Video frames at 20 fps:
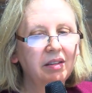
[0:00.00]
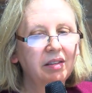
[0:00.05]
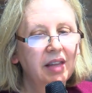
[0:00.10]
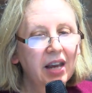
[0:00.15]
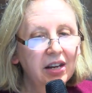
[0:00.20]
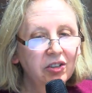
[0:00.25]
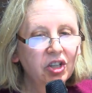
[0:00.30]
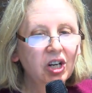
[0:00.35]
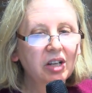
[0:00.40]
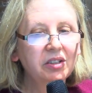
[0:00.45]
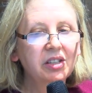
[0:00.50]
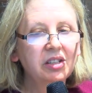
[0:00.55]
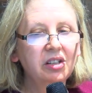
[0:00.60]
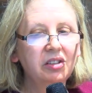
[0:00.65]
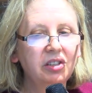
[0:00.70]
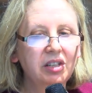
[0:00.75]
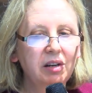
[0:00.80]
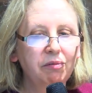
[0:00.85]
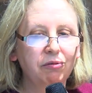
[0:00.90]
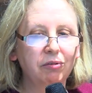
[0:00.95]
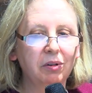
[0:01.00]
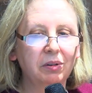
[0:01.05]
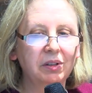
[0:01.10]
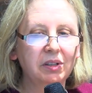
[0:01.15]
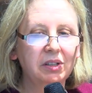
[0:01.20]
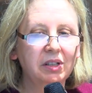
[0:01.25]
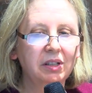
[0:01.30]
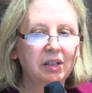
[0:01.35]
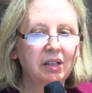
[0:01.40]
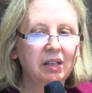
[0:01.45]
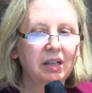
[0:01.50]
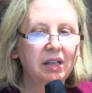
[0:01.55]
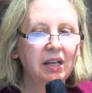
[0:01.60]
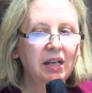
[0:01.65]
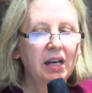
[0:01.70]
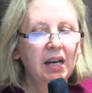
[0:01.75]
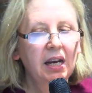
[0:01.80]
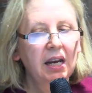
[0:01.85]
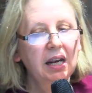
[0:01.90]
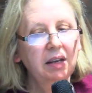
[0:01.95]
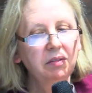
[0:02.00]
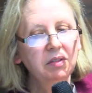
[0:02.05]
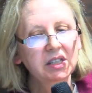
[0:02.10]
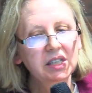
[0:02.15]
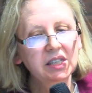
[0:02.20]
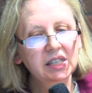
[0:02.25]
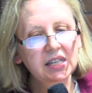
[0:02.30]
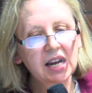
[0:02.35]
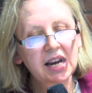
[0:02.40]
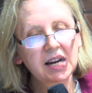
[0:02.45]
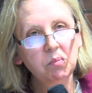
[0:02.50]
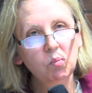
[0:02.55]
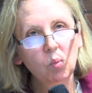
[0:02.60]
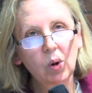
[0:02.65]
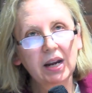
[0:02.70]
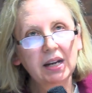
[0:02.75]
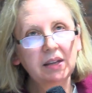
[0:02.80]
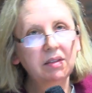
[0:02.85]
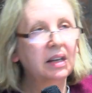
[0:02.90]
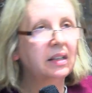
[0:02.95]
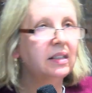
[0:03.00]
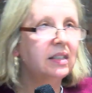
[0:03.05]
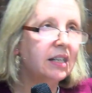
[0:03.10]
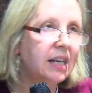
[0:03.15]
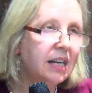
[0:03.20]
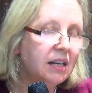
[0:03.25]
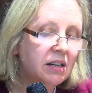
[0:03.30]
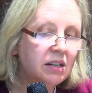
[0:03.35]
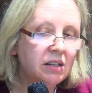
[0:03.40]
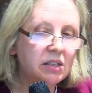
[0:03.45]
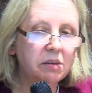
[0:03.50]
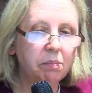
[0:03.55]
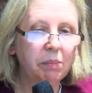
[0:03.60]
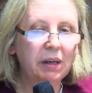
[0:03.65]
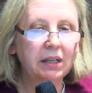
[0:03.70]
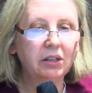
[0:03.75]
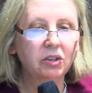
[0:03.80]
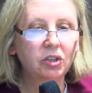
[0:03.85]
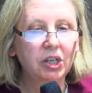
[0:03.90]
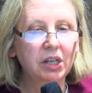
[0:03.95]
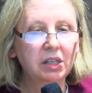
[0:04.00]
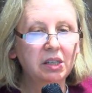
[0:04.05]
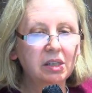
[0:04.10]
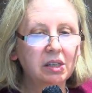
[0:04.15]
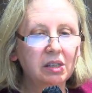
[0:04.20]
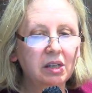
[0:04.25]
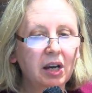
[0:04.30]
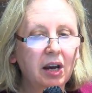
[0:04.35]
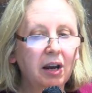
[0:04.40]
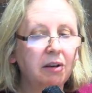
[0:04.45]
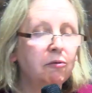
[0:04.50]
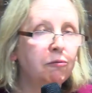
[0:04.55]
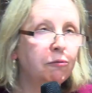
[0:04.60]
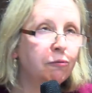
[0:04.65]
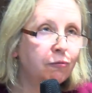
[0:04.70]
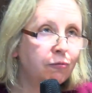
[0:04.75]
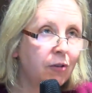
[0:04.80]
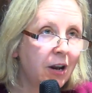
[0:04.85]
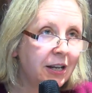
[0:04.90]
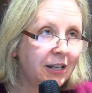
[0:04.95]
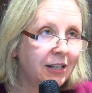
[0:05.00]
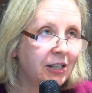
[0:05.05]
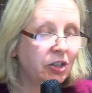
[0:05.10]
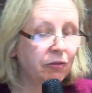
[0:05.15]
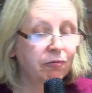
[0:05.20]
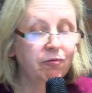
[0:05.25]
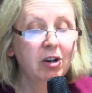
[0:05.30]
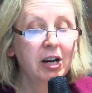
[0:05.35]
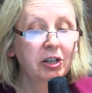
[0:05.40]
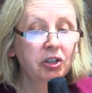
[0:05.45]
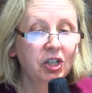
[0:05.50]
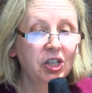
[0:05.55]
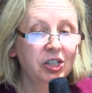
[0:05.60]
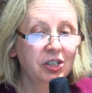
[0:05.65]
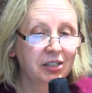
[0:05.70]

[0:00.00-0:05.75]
They're just different in the same way that tinned peaches and fresh, fresh